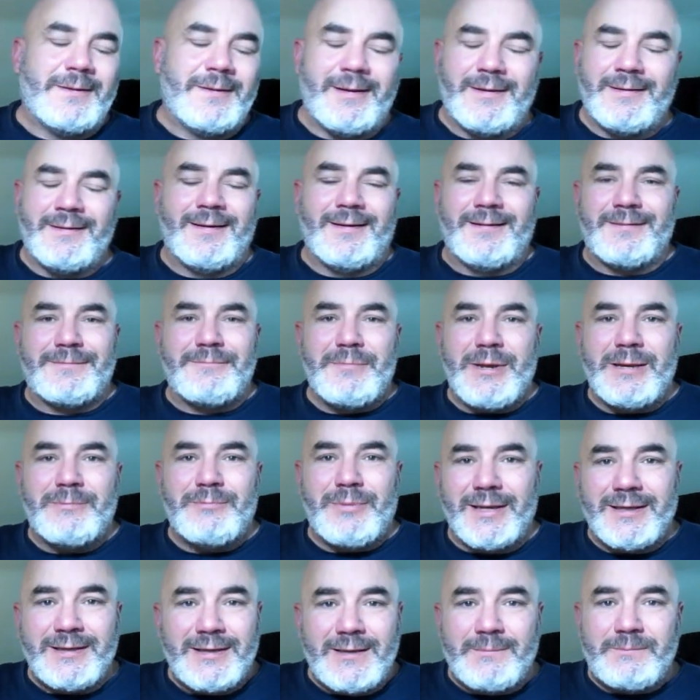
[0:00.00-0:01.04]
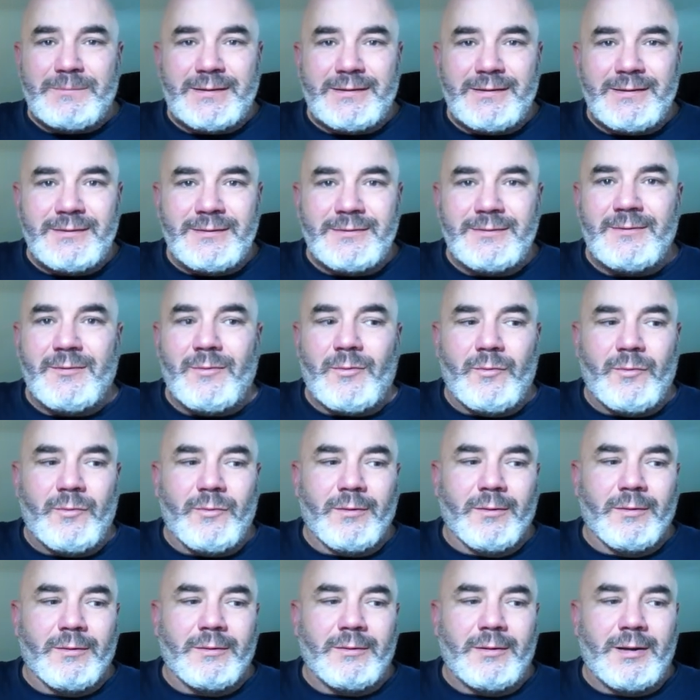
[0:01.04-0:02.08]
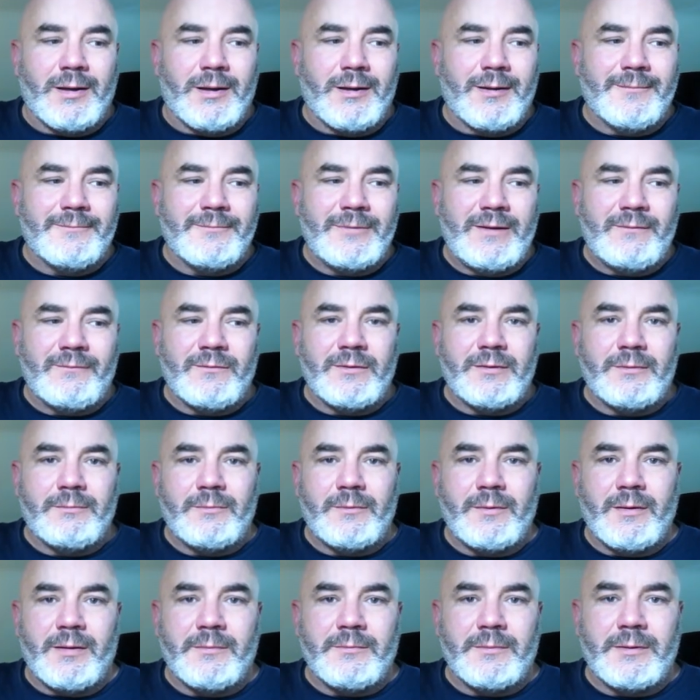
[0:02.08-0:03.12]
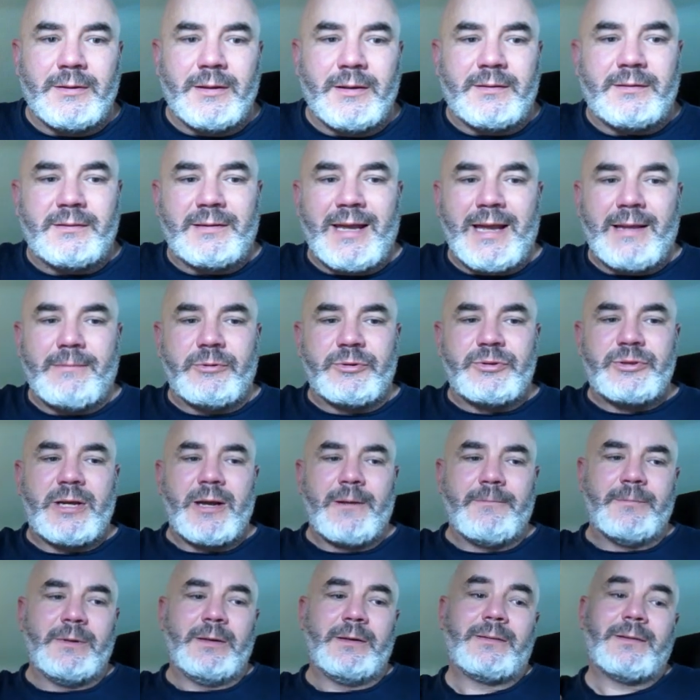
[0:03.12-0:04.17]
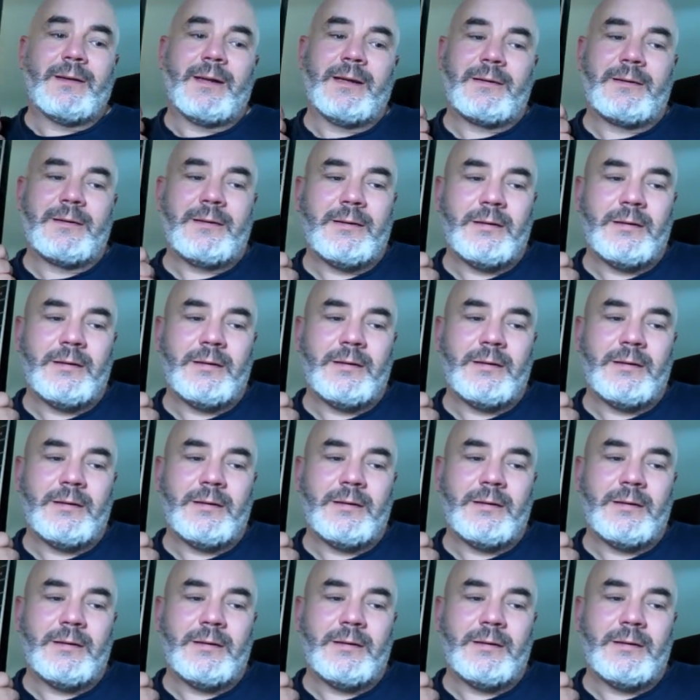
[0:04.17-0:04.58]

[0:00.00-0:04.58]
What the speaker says: as made by Gibson, or even established companies like